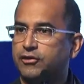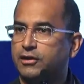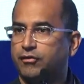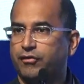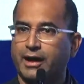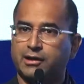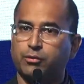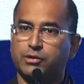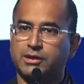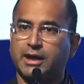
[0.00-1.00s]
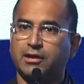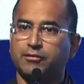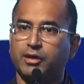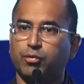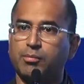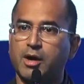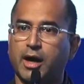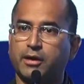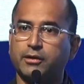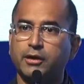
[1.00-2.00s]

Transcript: In fact, it was negatively remodeled,